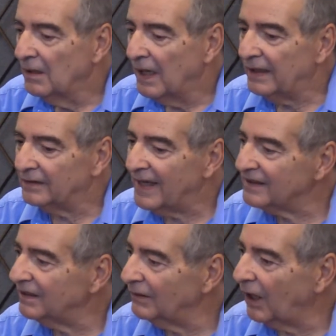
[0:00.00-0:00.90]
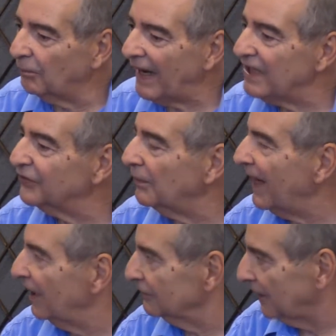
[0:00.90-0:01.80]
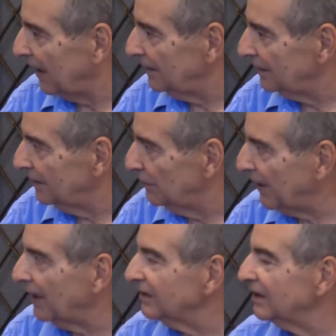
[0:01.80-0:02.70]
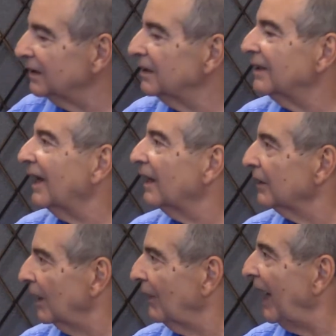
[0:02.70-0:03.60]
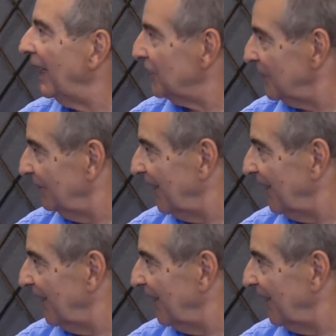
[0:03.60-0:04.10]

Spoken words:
And it takes a page from Anne Rice, because there were ancient